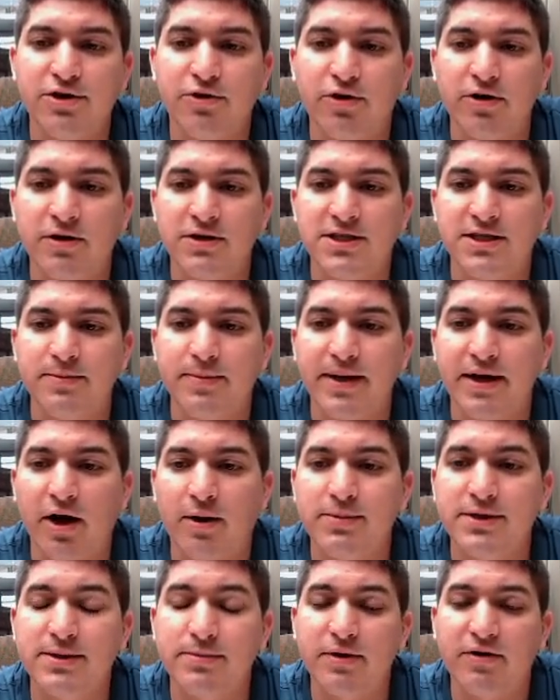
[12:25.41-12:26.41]
coils to be
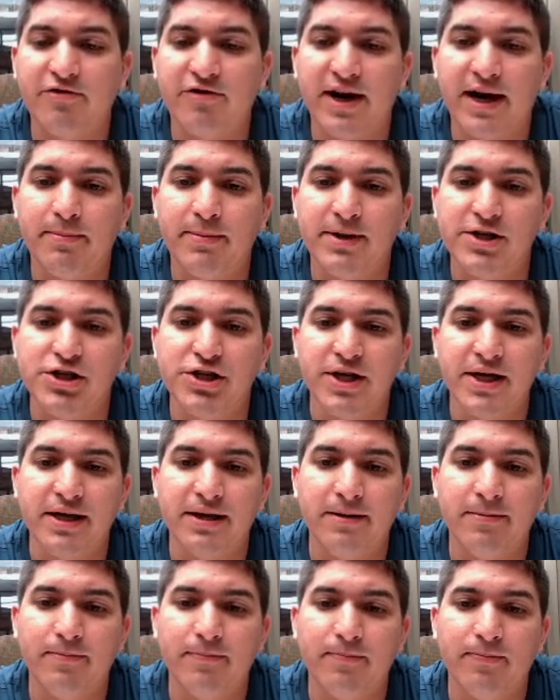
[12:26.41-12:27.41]
optimal for
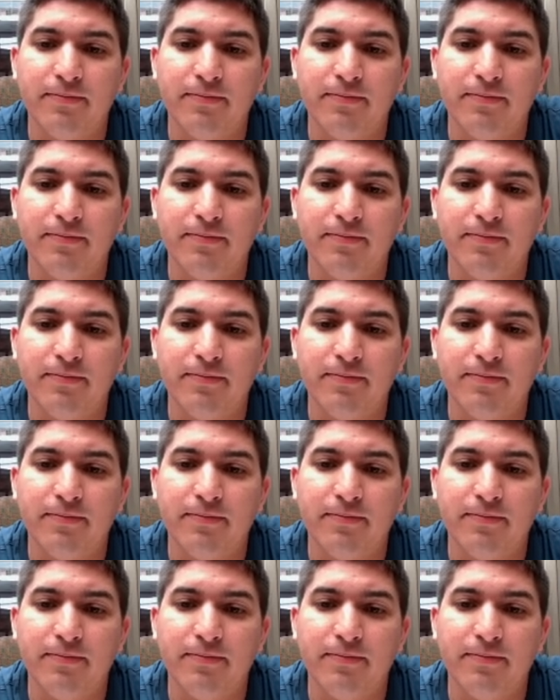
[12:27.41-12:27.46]
MEG.